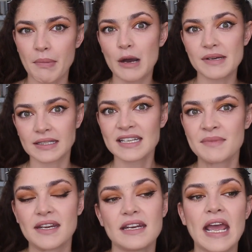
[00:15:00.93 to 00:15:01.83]
Bobby
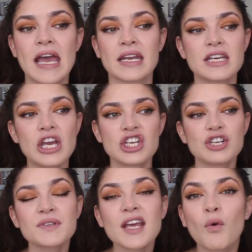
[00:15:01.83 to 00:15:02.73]
Unlimited, and
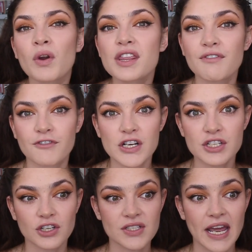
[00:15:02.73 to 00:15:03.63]
she was like one of the
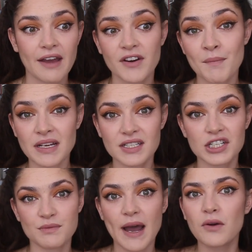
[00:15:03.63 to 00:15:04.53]
first girls I ever
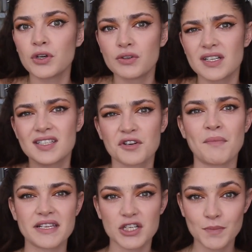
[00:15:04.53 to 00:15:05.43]
messaged back when you could still
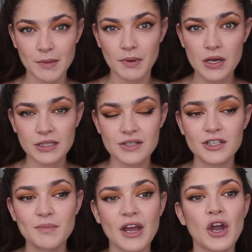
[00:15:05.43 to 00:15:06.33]
message people on
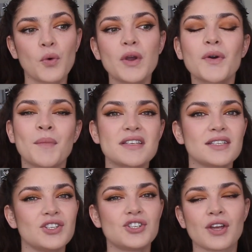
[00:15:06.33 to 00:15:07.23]
YouTube. We would
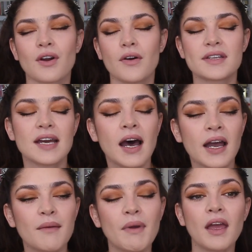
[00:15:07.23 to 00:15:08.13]
message each other all the
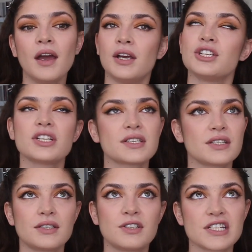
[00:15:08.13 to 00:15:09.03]
time. Just,
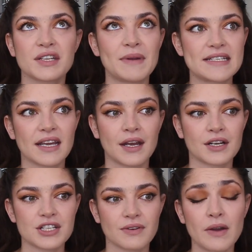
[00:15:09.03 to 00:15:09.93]
just amazing
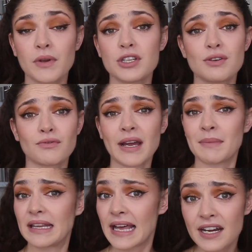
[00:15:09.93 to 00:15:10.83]
energy, right? We, she would write
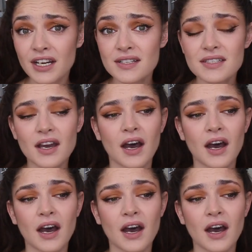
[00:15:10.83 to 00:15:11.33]
me letters.